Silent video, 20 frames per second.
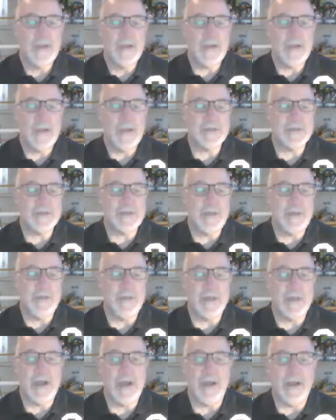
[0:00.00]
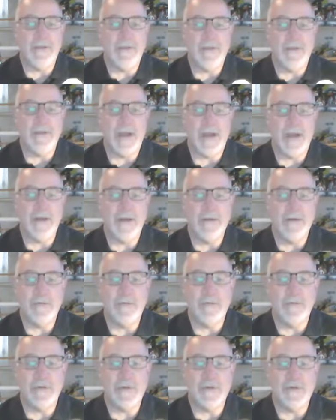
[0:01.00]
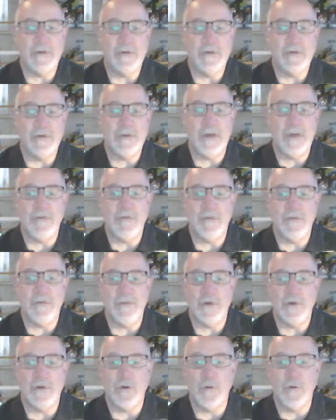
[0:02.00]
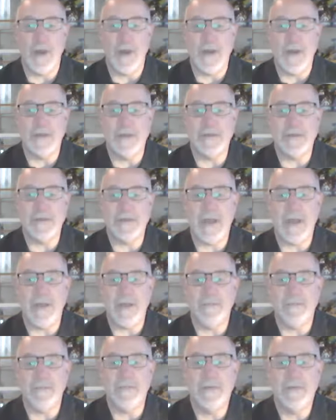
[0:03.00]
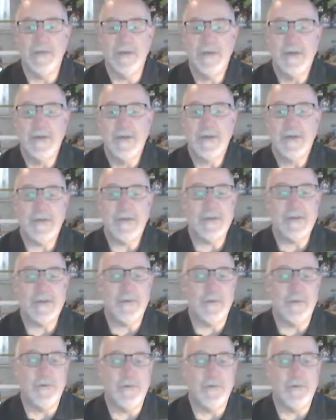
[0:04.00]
And that's the same in life that we should never feel quite safe until we